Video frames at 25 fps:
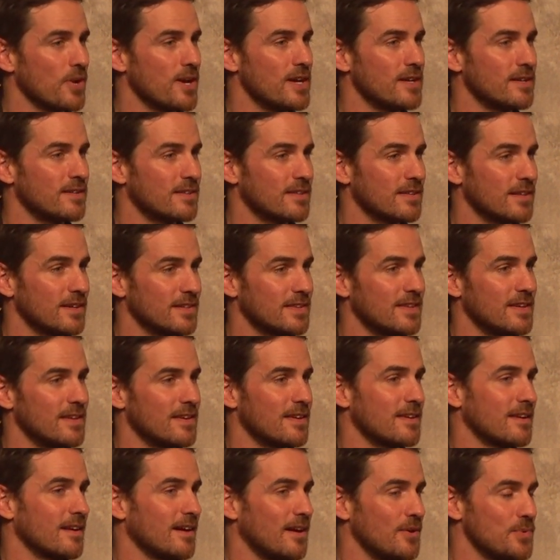great. I
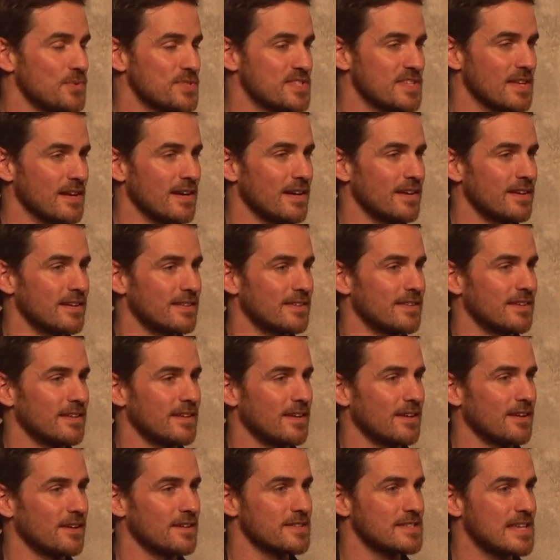think I was delighted that
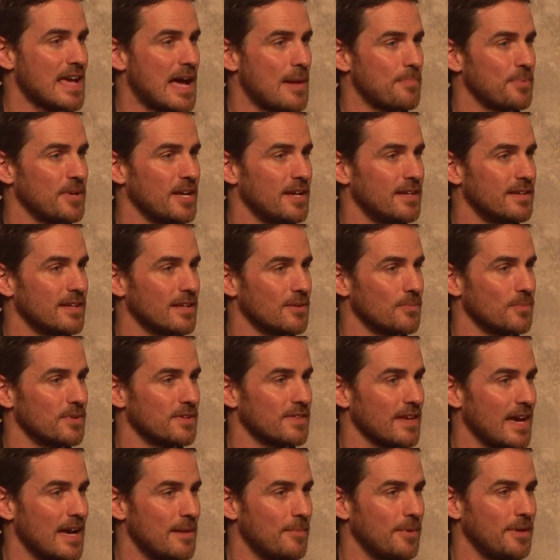he got his happy ending
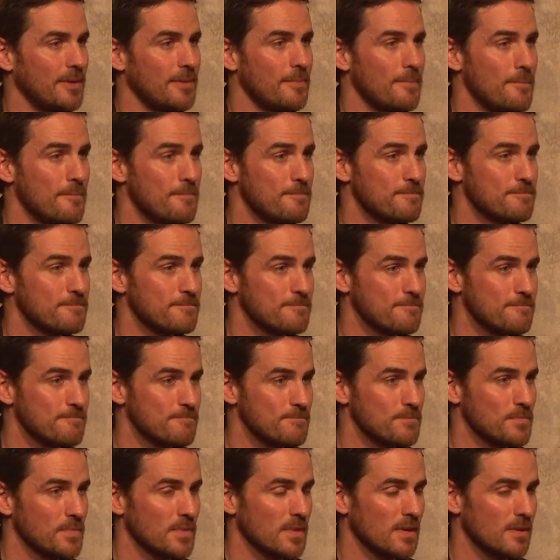with Emma,
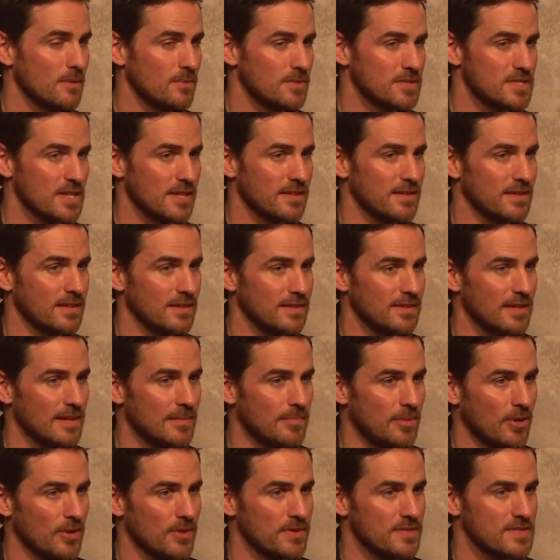which I think
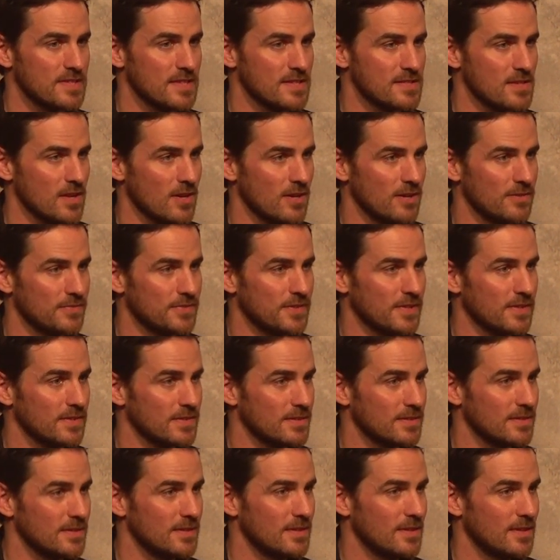they both deserved.
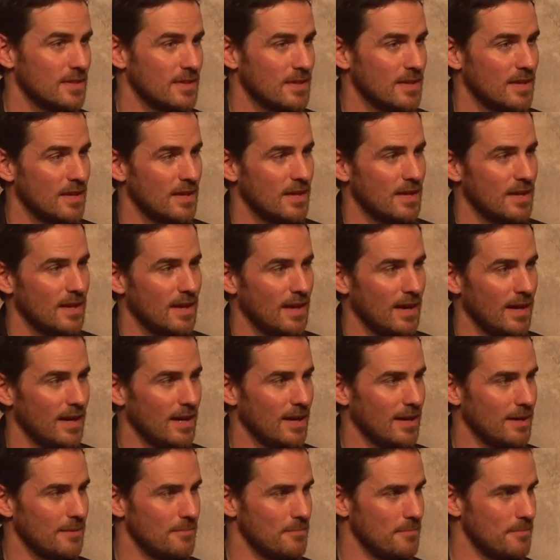
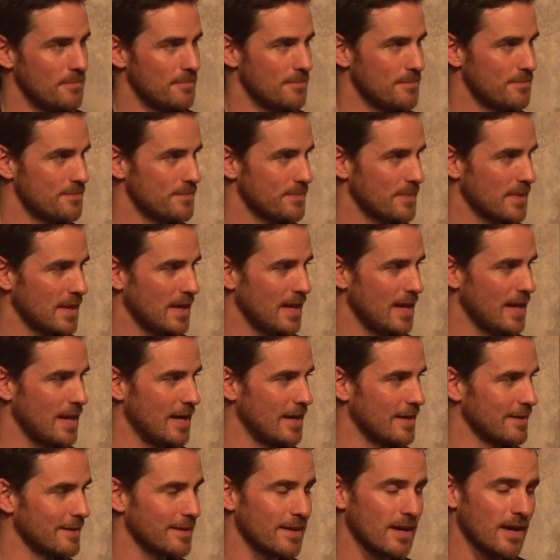
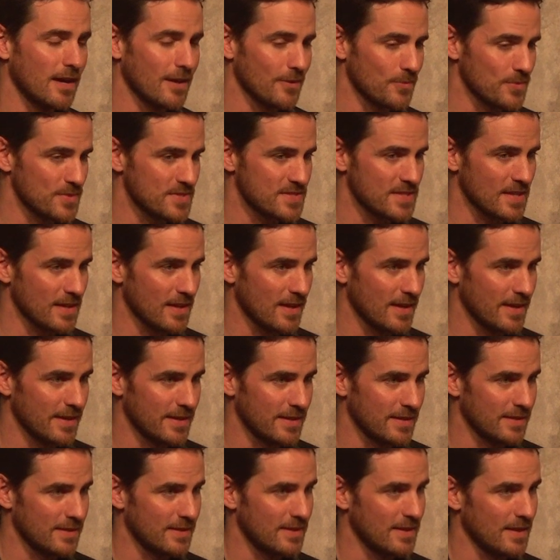And I was
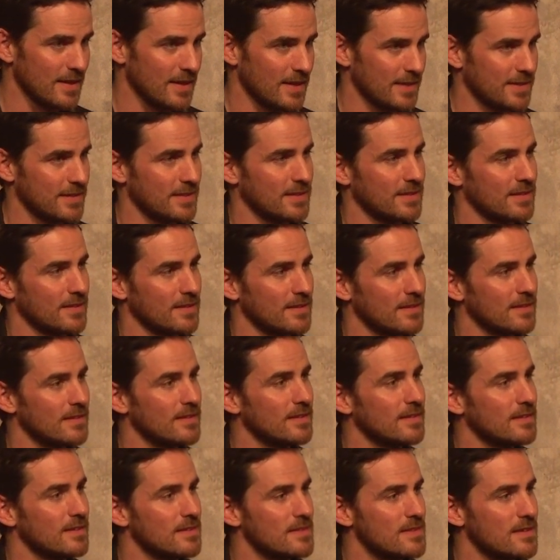delighted that
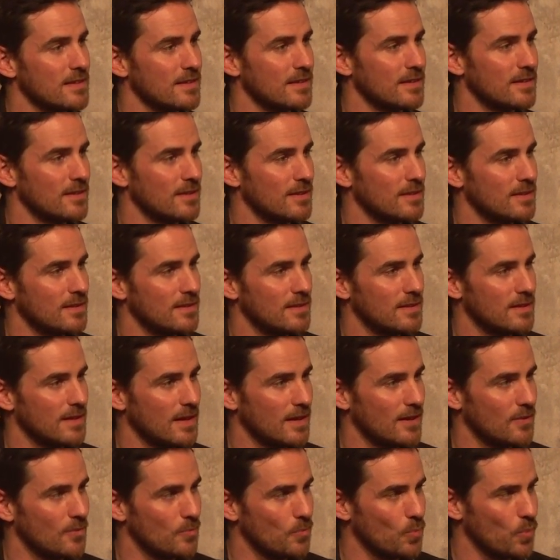the
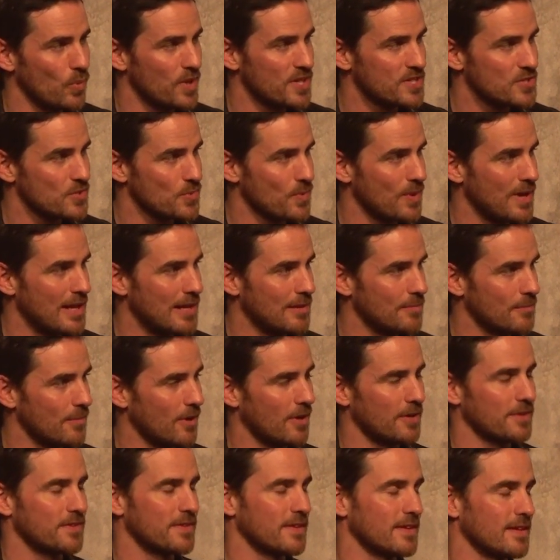Wish Realm,
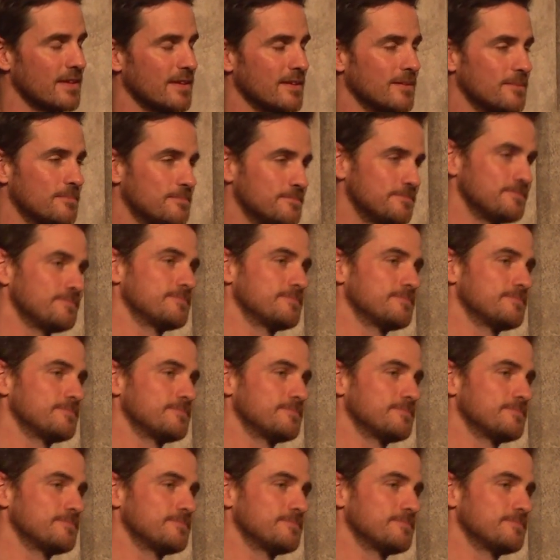or the